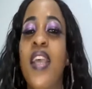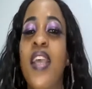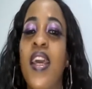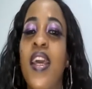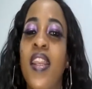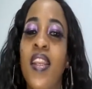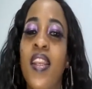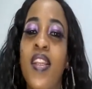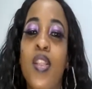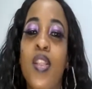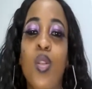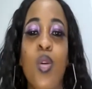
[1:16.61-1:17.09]
I
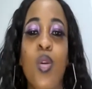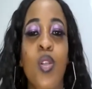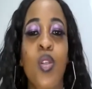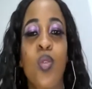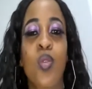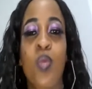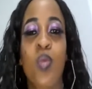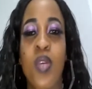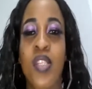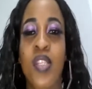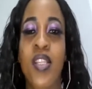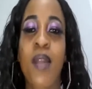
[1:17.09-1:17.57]
really thought
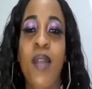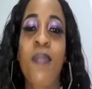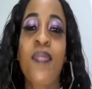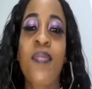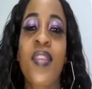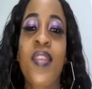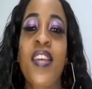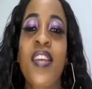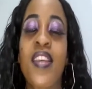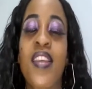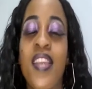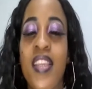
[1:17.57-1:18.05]
it was
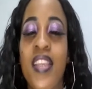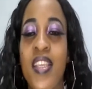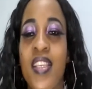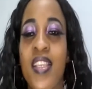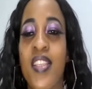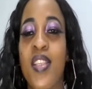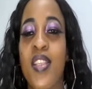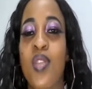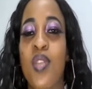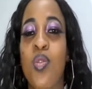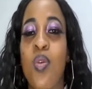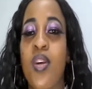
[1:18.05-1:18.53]
something
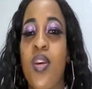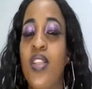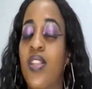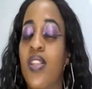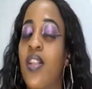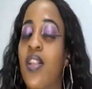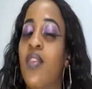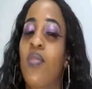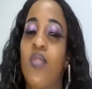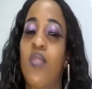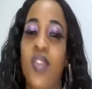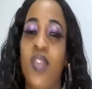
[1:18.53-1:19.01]
easy, so I was
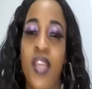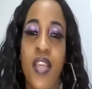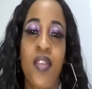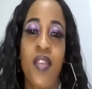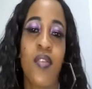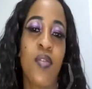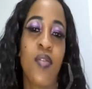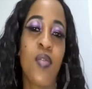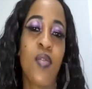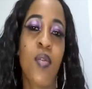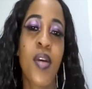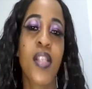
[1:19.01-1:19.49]
like, okay,
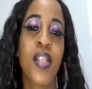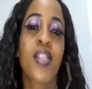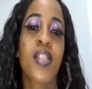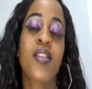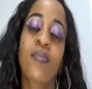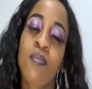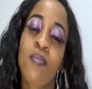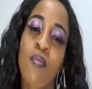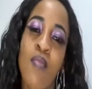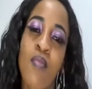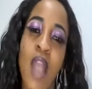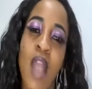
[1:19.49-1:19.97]
you know what,
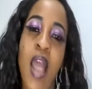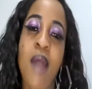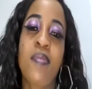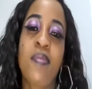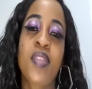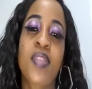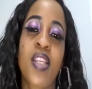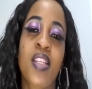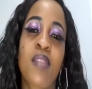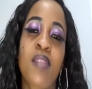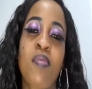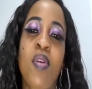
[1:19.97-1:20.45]
I'm
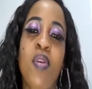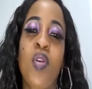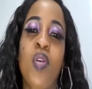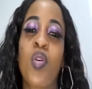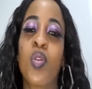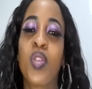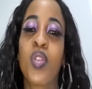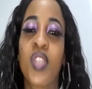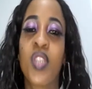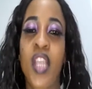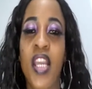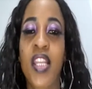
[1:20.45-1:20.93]
starting my
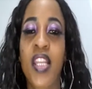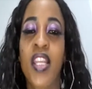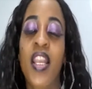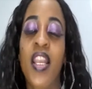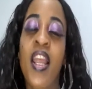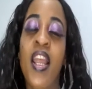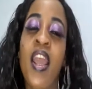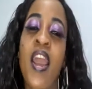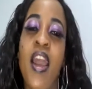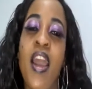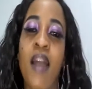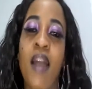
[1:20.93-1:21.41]
own channel,
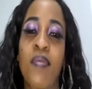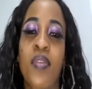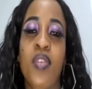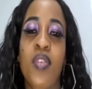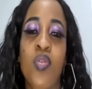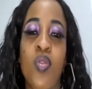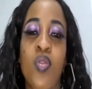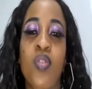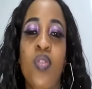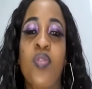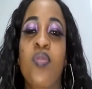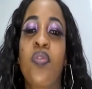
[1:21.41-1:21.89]
I'm
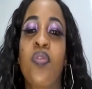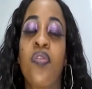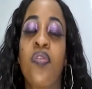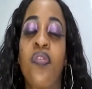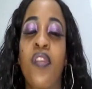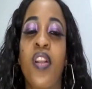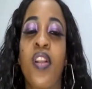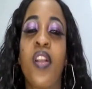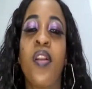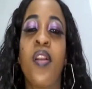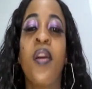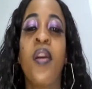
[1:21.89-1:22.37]
just going to
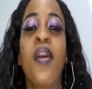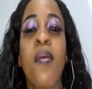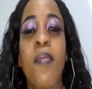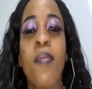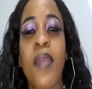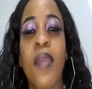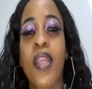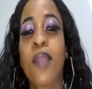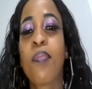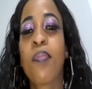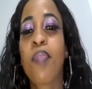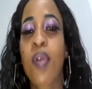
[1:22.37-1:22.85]
film
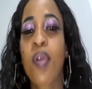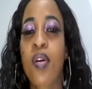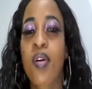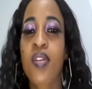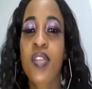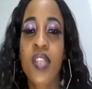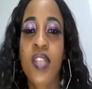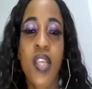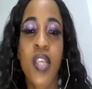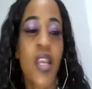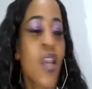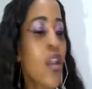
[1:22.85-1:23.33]
and
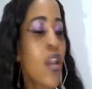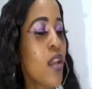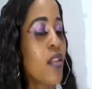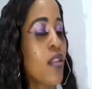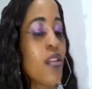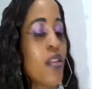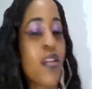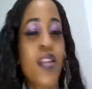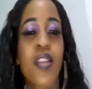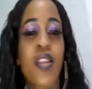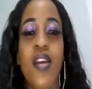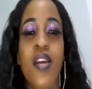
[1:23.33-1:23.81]
post, and
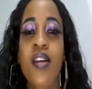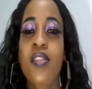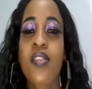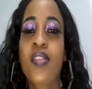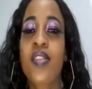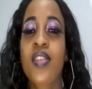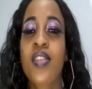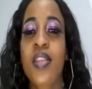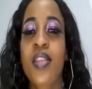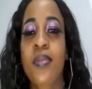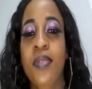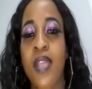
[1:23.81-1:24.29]
then
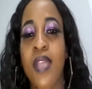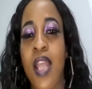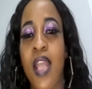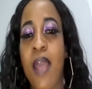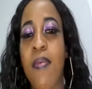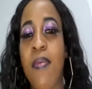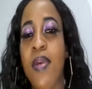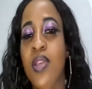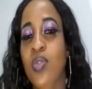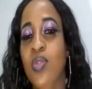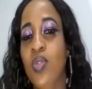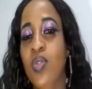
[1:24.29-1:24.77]
1,000
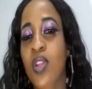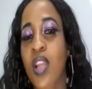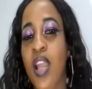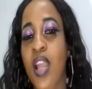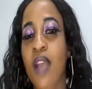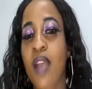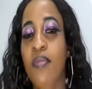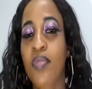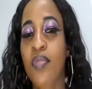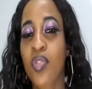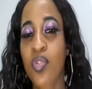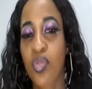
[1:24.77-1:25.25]
subscribers will
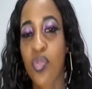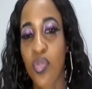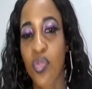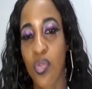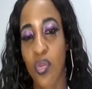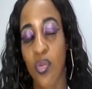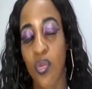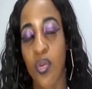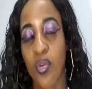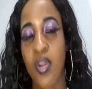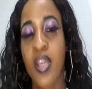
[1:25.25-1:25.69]
come to you.